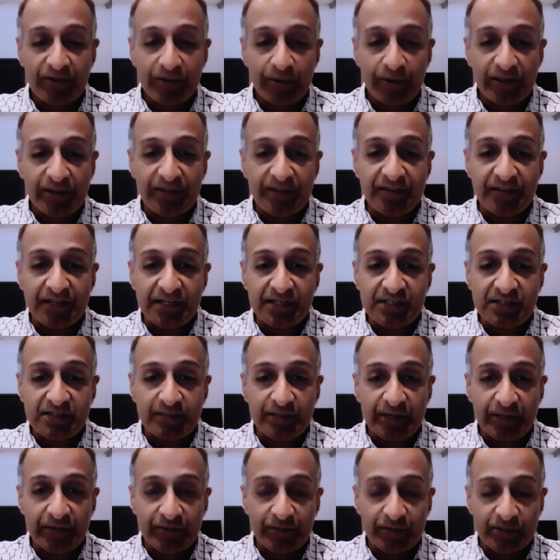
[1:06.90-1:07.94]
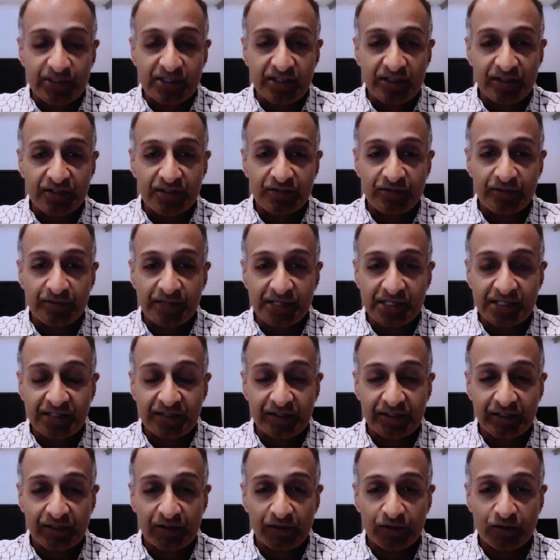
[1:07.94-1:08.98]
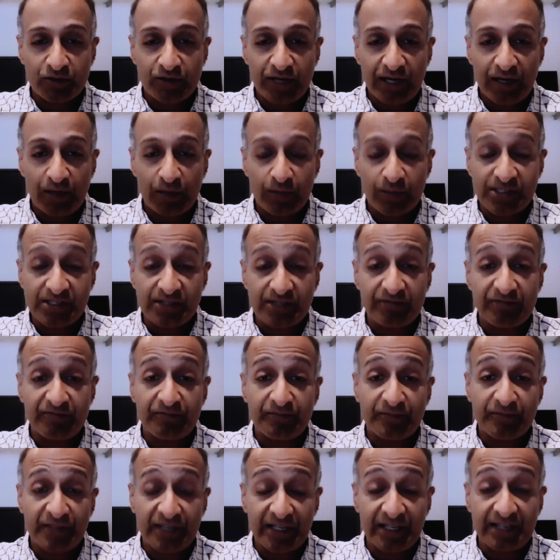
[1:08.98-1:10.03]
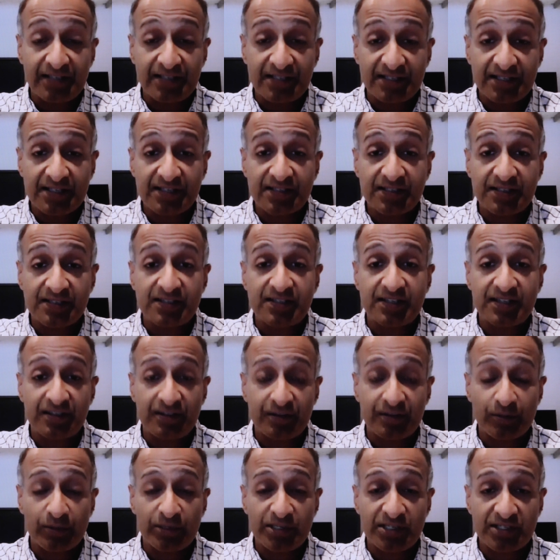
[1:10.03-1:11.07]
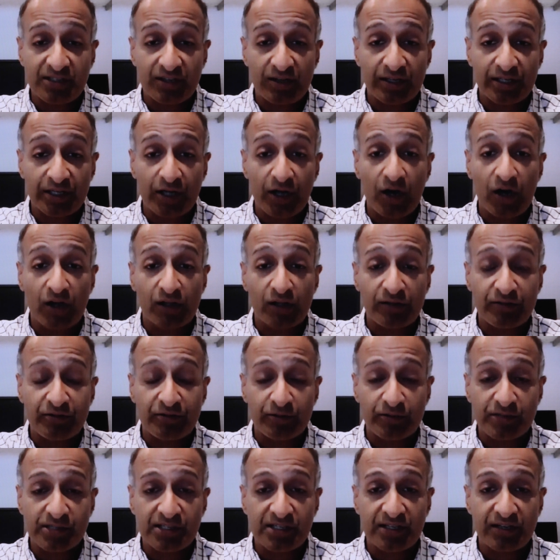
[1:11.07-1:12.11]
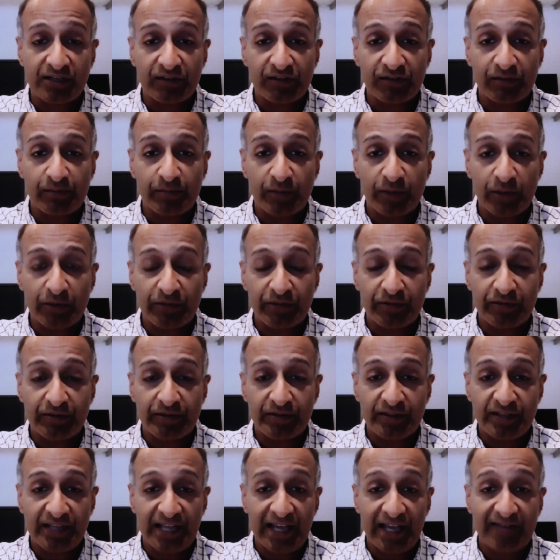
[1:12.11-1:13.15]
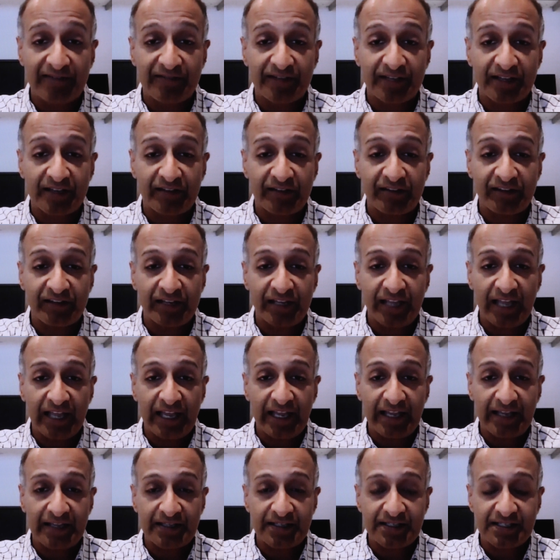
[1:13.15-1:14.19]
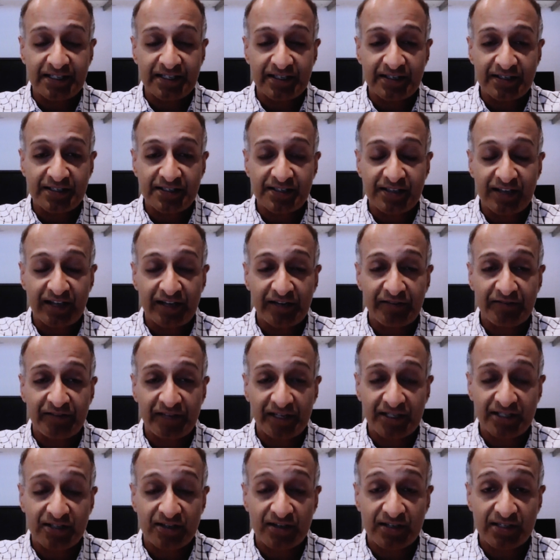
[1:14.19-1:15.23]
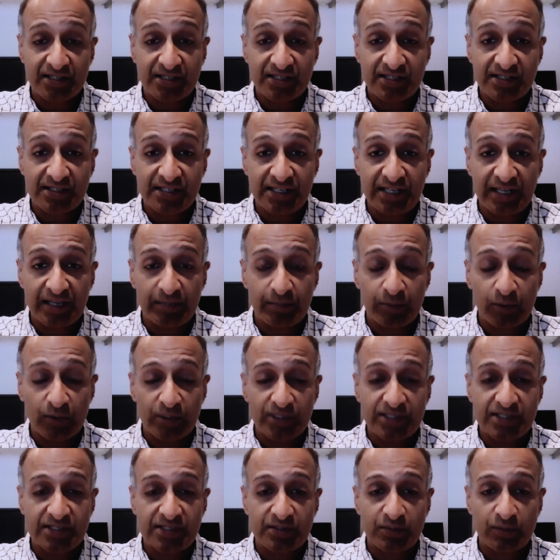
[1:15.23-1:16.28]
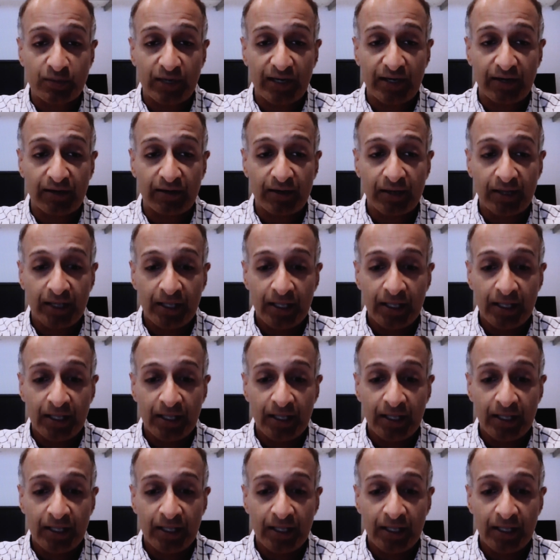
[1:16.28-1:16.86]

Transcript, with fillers: great things about the results from this clinical trial was the, the consistency that we saw in all of the results, both the efficacy and uh, side effect toxicity endpoints as well.